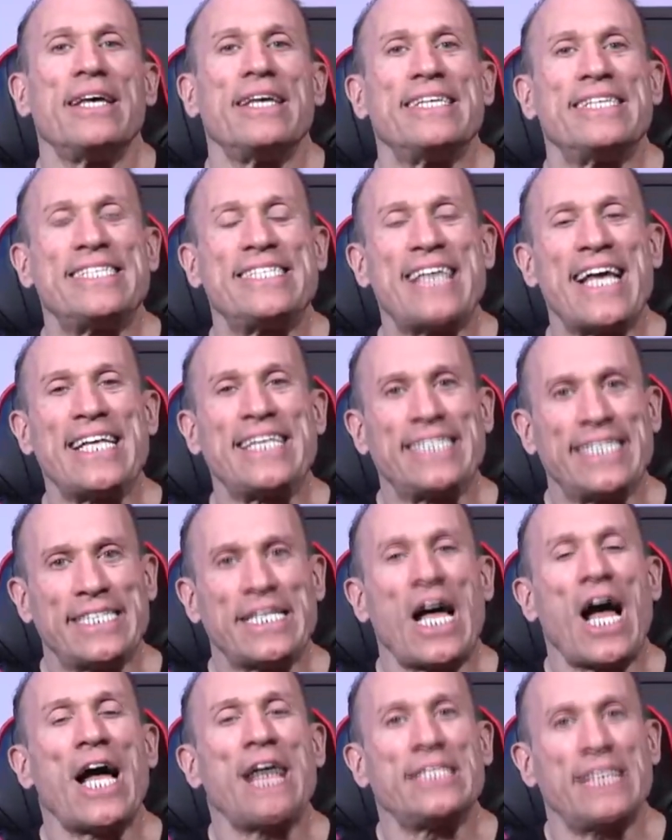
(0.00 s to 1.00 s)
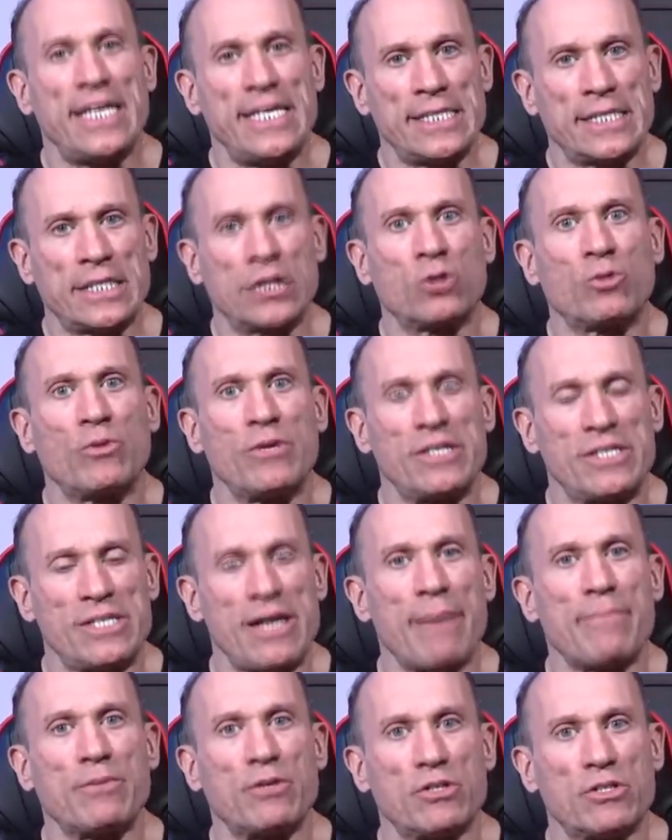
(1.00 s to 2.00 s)
sensitize insulin
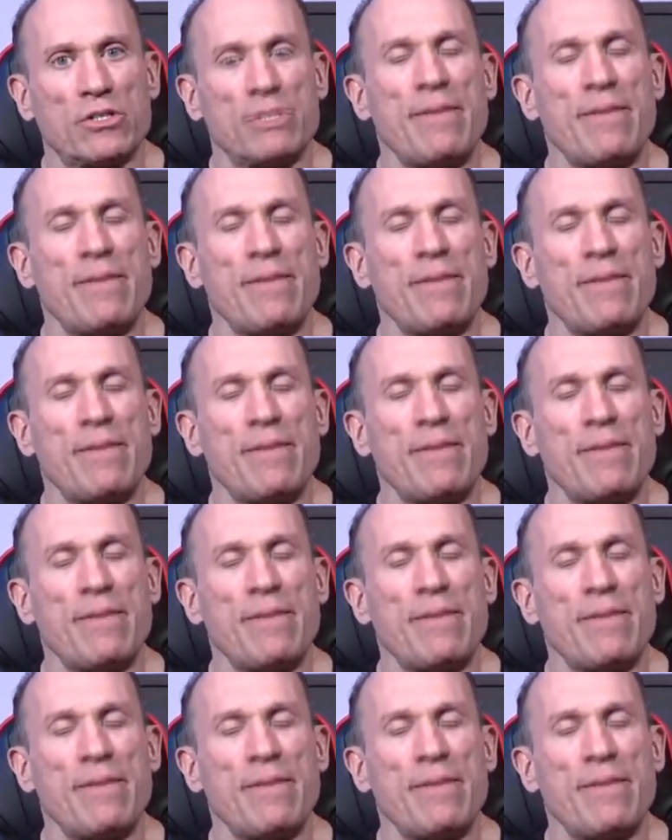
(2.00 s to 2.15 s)
receptors